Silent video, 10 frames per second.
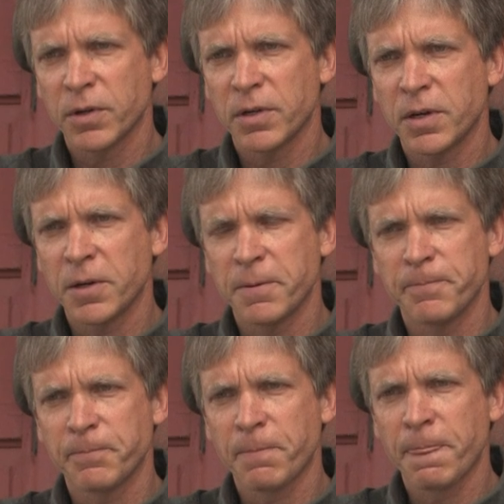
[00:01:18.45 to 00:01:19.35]

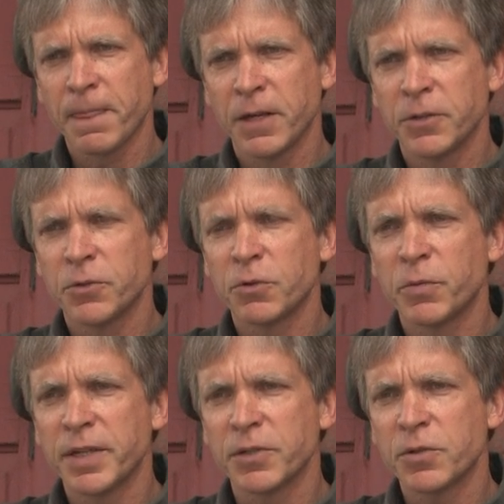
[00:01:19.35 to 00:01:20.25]
um,
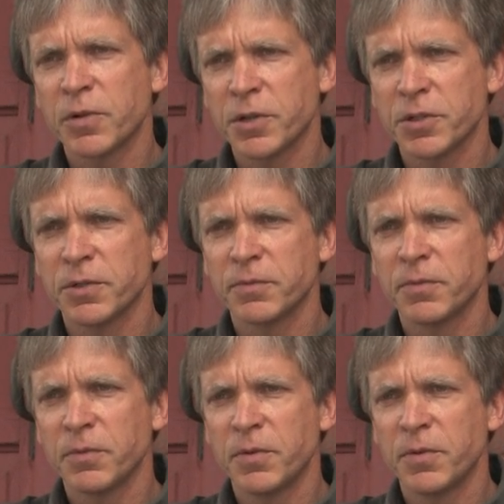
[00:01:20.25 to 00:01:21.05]
during Reconstruction,